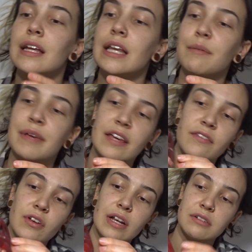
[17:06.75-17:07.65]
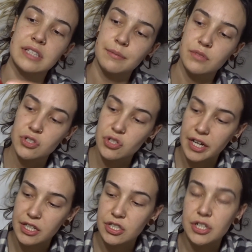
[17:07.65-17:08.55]
Let me give you a little
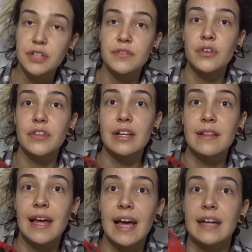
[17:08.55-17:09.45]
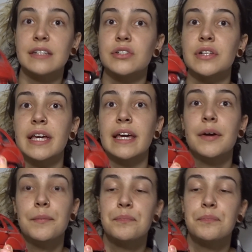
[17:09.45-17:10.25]
demonstration. You've got the little handle here,